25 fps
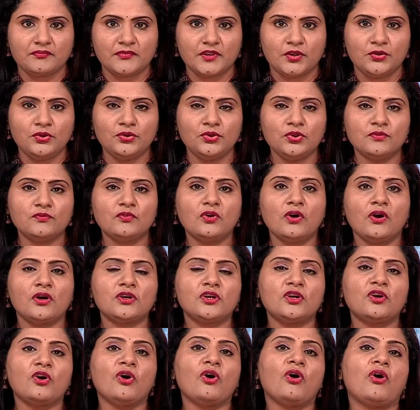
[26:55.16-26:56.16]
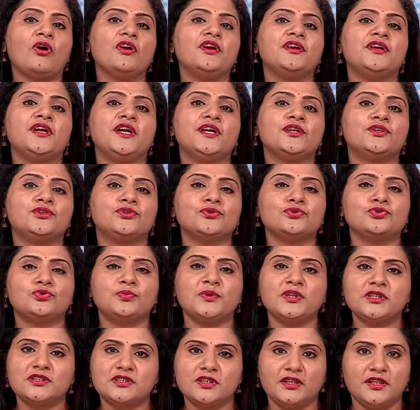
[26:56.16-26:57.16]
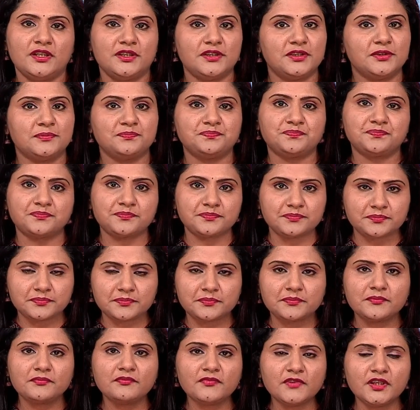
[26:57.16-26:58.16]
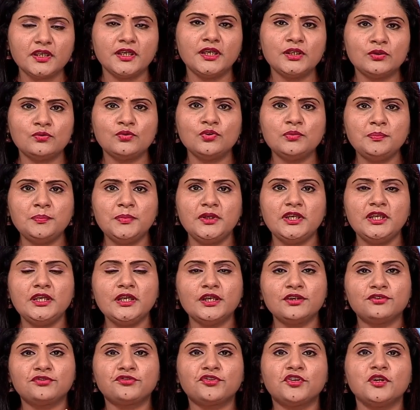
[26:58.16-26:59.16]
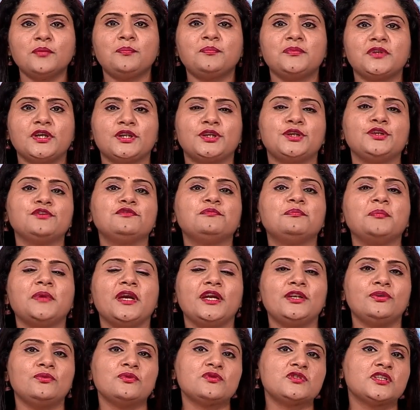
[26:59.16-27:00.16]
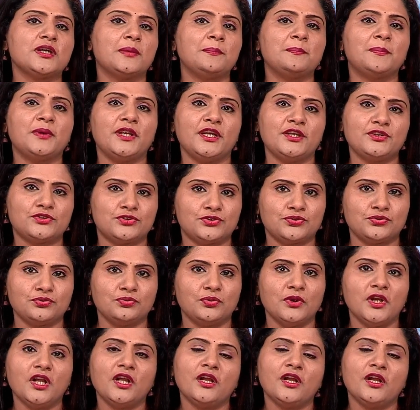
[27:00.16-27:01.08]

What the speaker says: You've gone on a holiday to Switzerland. It could be a trip that you've made to some place too.